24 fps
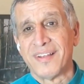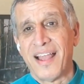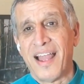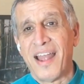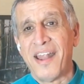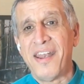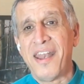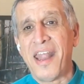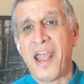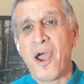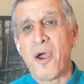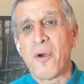
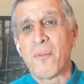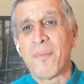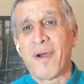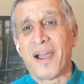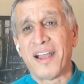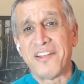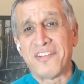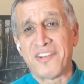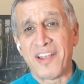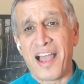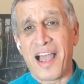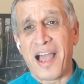And now
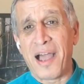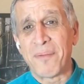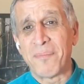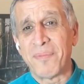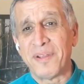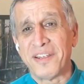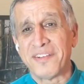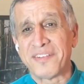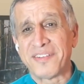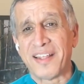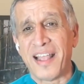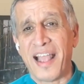my job
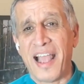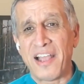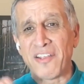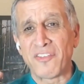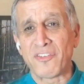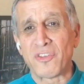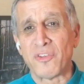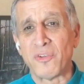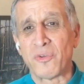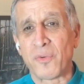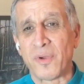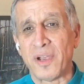is to
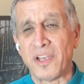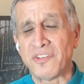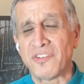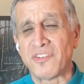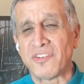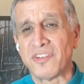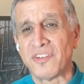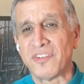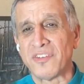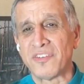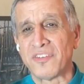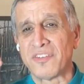ask you
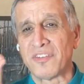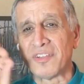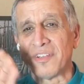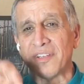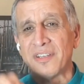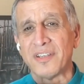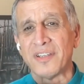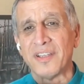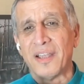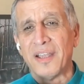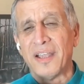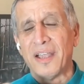questions
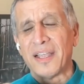to